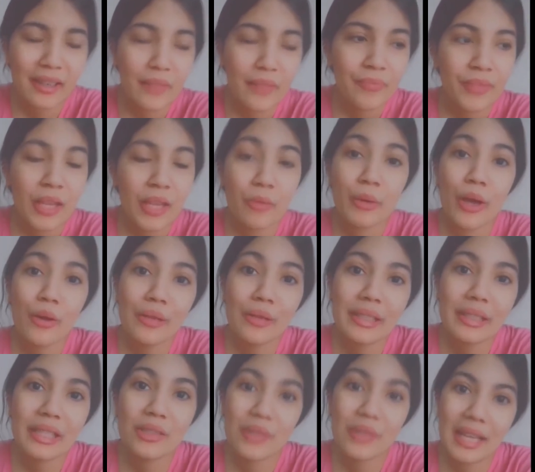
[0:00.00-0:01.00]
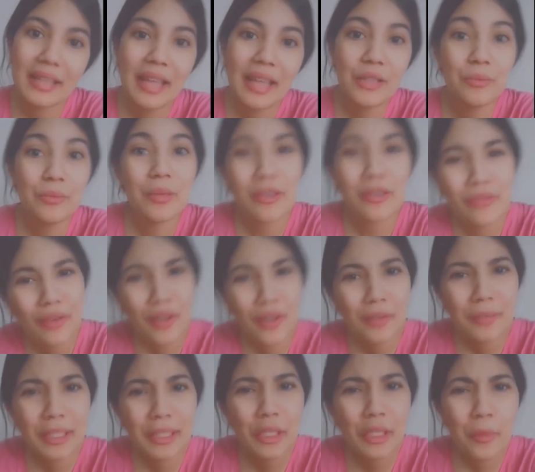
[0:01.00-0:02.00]
we already tried that before,
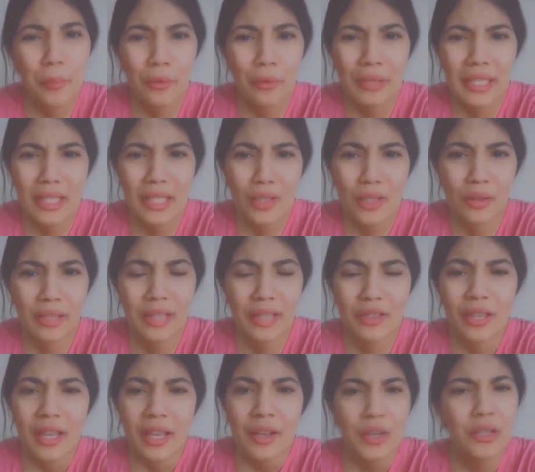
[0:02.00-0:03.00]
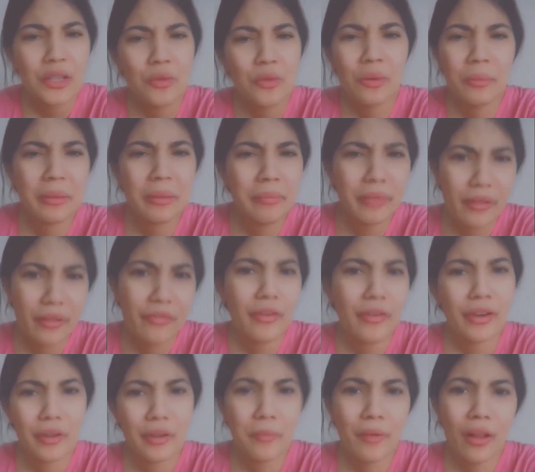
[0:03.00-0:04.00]
but the police told us it would be
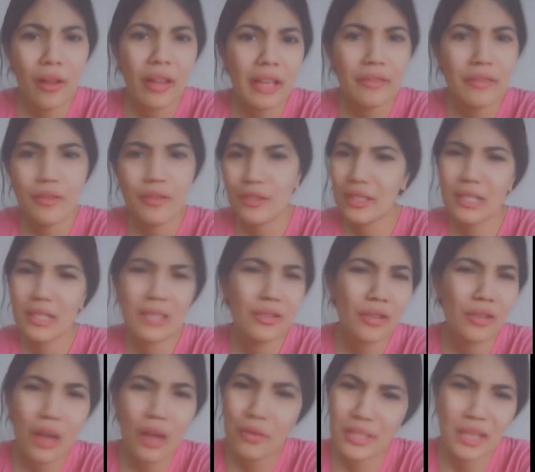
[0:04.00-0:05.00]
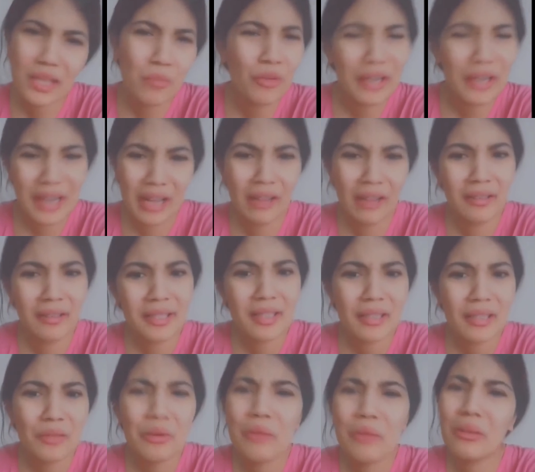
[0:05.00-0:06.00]
preferable if you just go somewhere else.
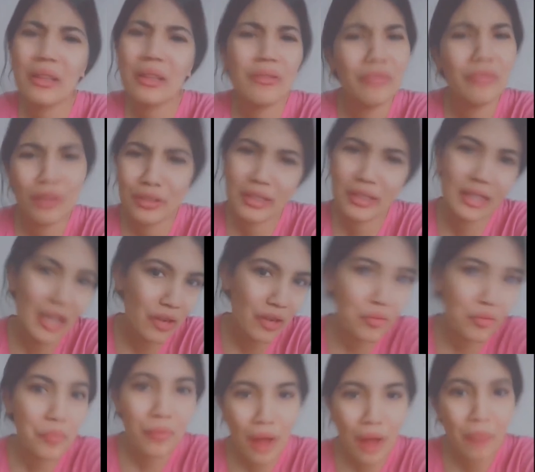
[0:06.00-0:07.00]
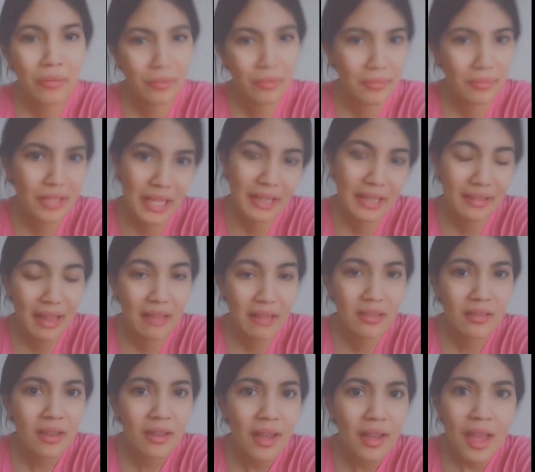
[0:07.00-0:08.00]
We will avoid a lot of problems like that.
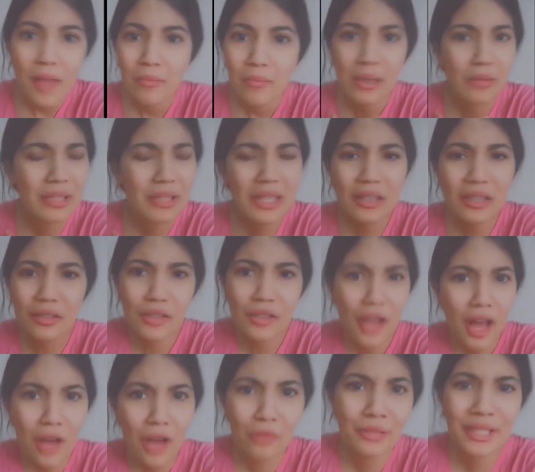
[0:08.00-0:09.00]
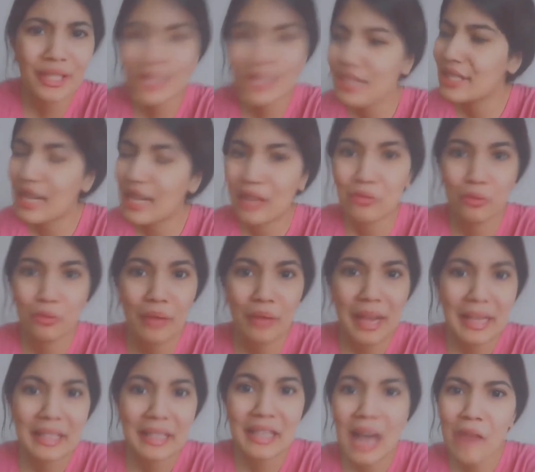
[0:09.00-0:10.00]
But I was like, no, this is not
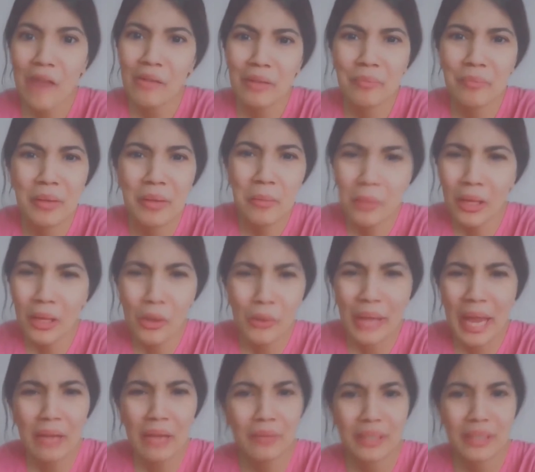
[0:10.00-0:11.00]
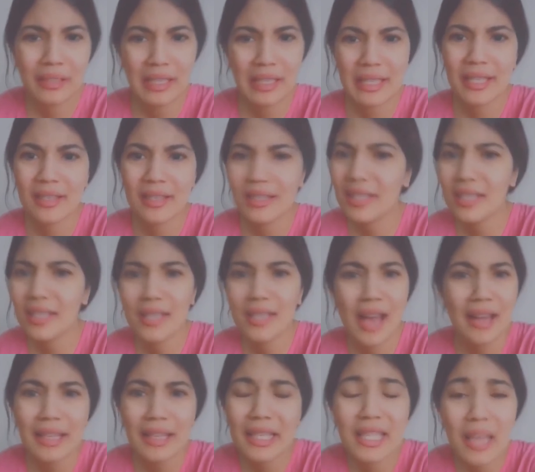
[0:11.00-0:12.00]
right. How are people okay with this? This is not
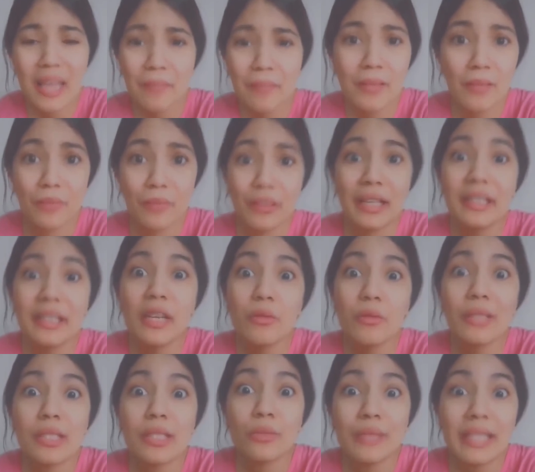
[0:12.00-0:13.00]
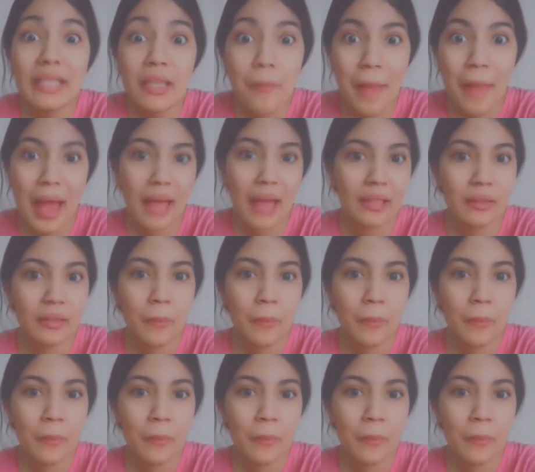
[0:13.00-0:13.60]
acceptable. And I was really mad.